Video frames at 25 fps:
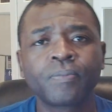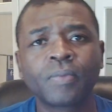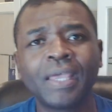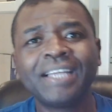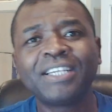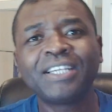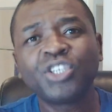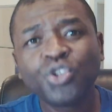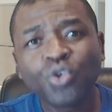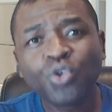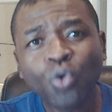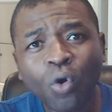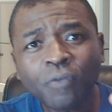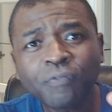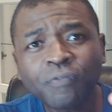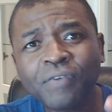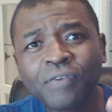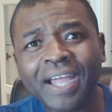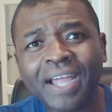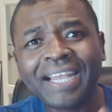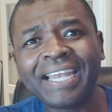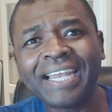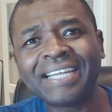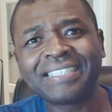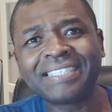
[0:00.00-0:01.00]
It's your
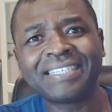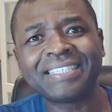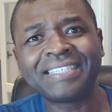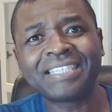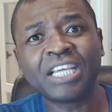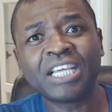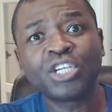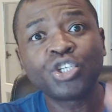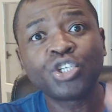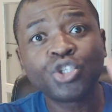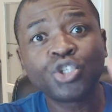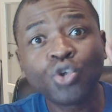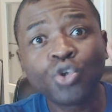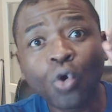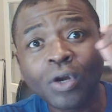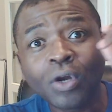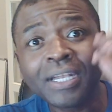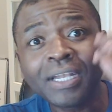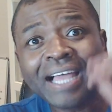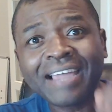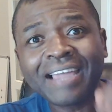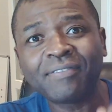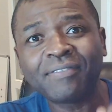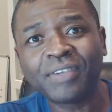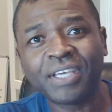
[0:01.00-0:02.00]
finances. It's your
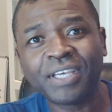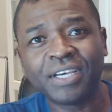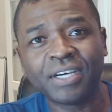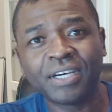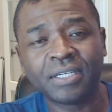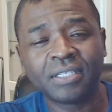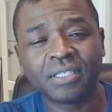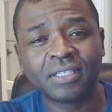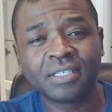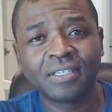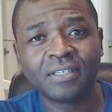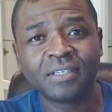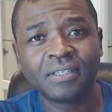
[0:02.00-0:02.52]
livelihood,